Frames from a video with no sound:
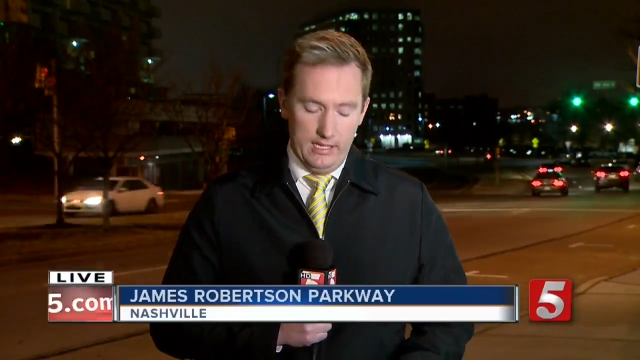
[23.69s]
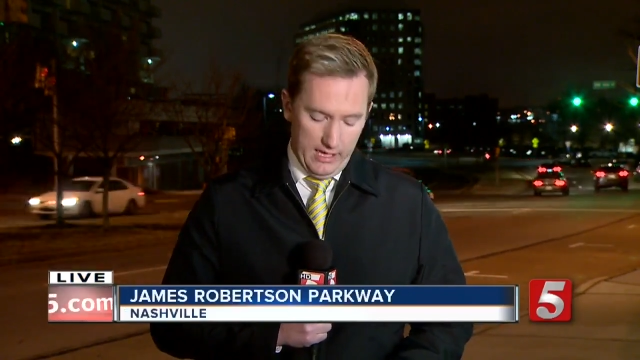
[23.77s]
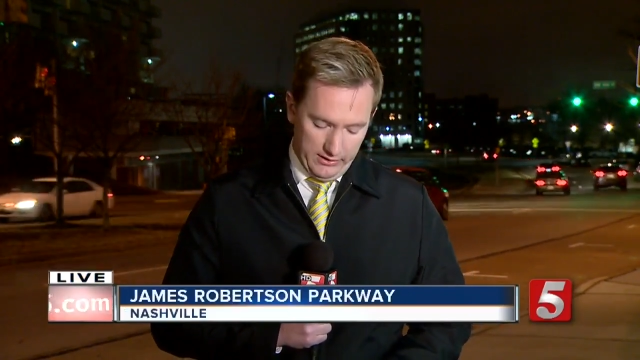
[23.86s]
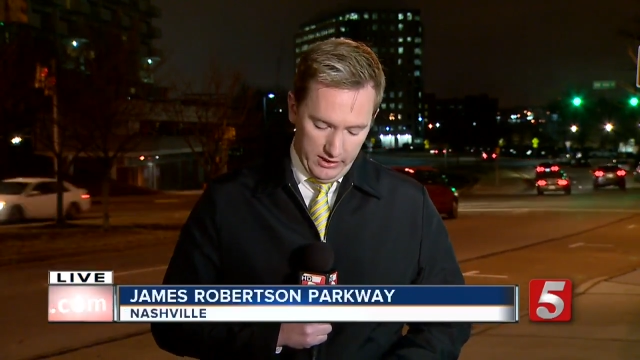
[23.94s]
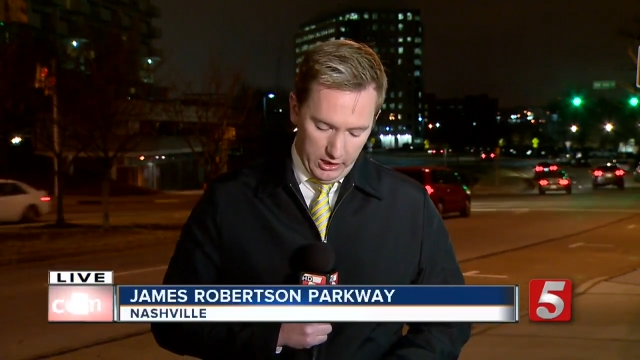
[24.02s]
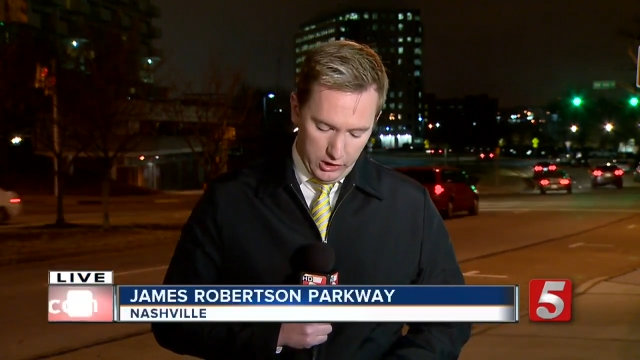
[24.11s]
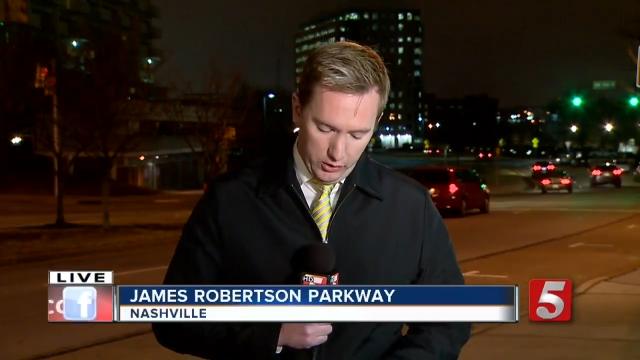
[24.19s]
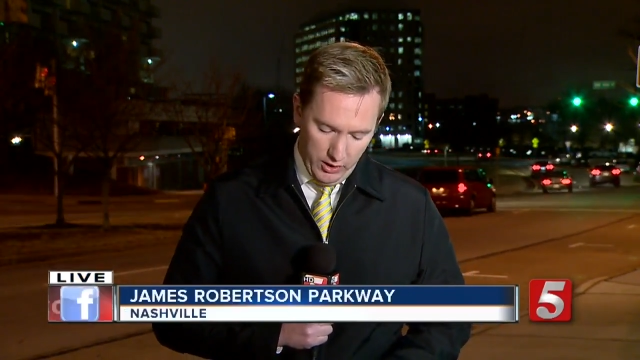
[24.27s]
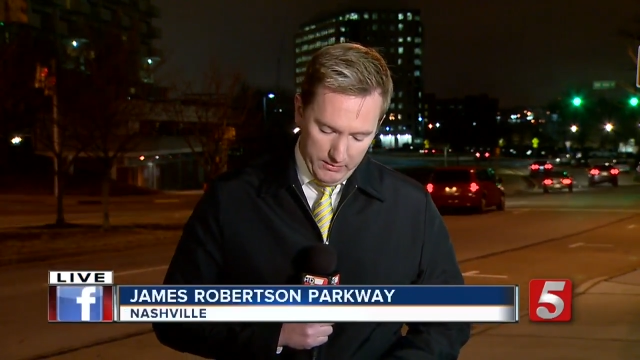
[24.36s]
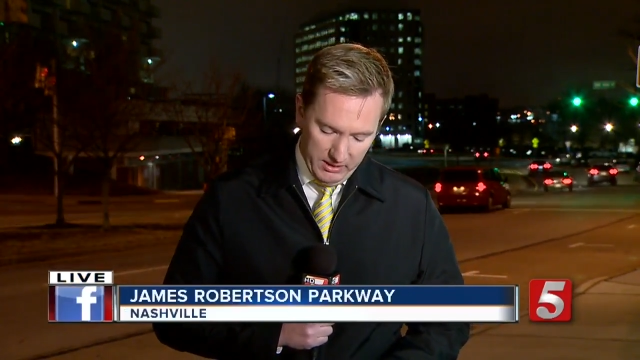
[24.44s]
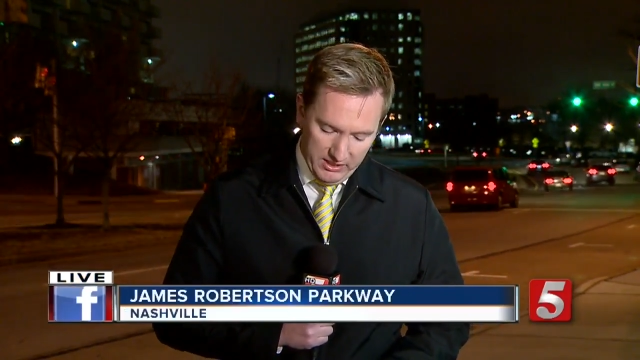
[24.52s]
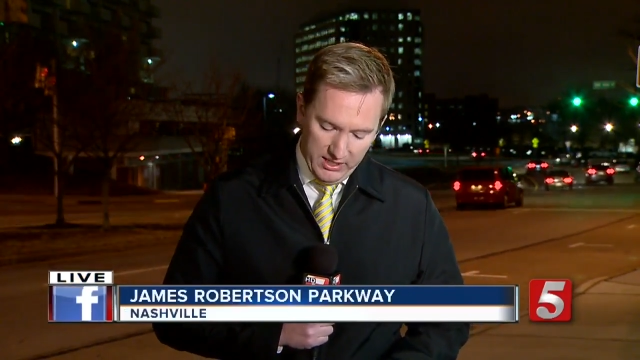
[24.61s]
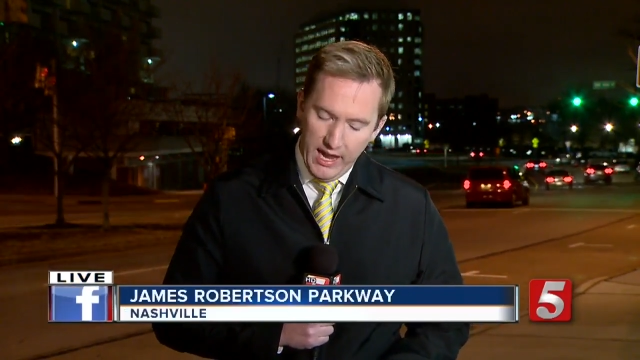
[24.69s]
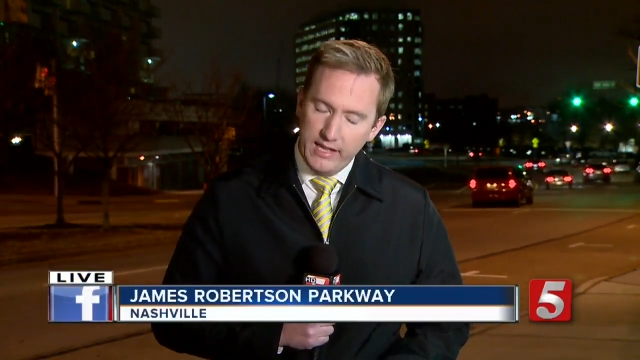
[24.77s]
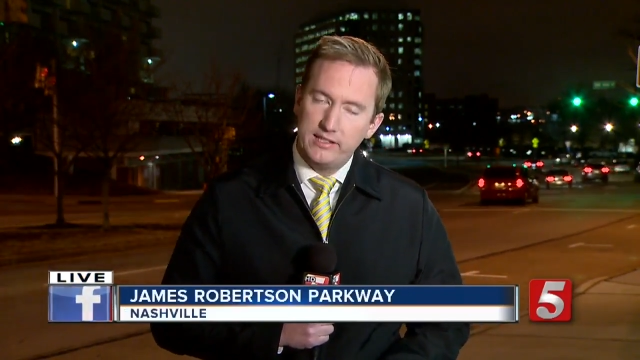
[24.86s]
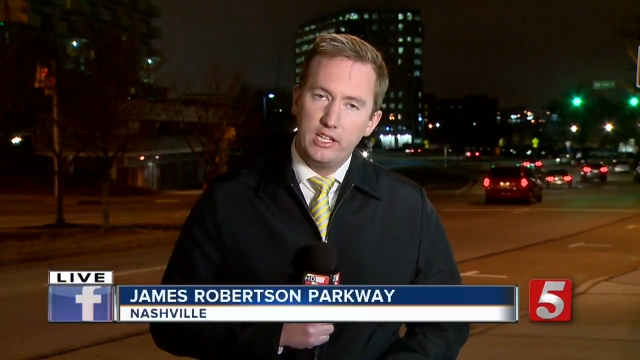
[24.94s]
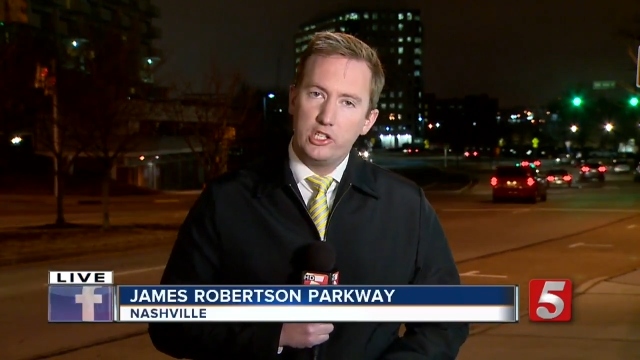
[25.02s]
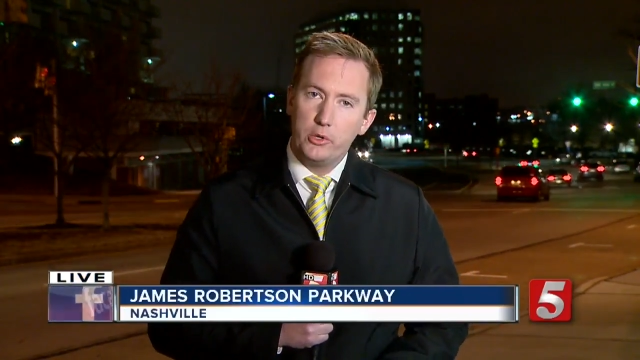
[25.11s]
Now, it's an extremely
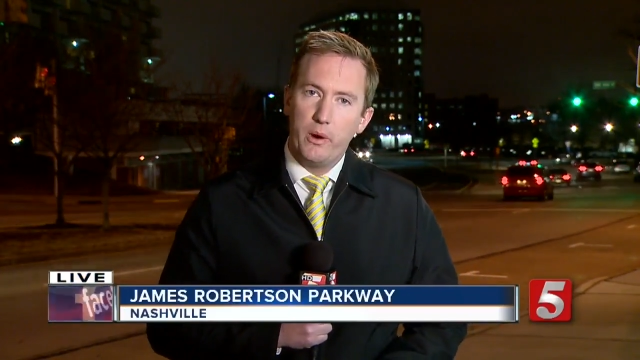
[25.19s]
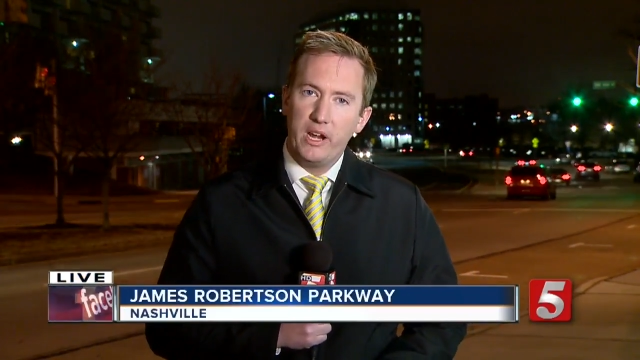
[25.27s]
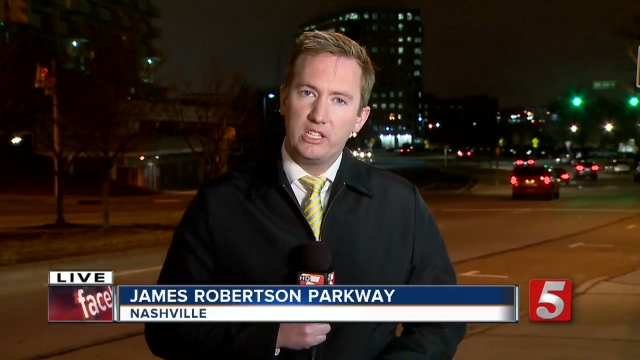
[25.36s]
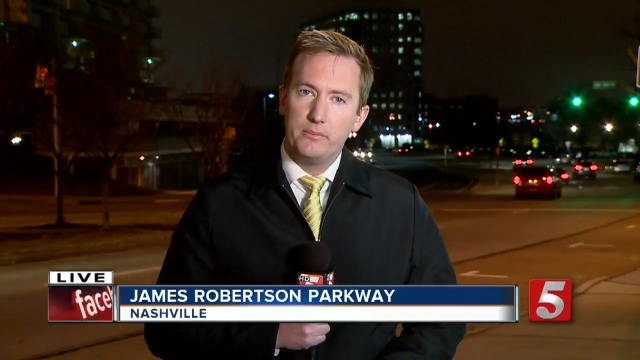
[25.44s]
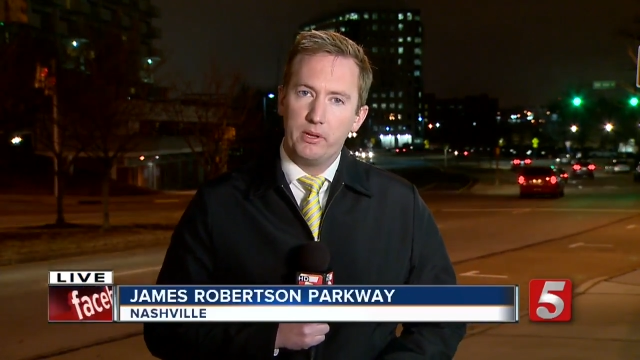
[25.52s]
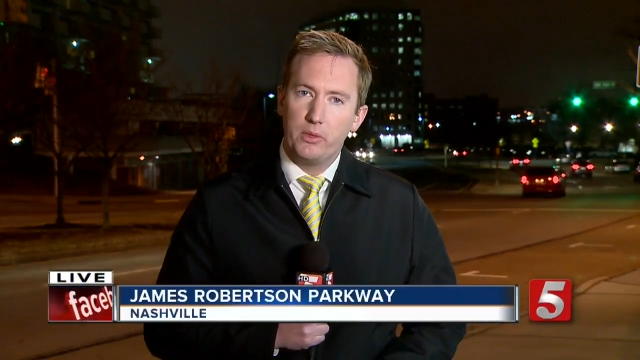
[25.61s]
sad situation,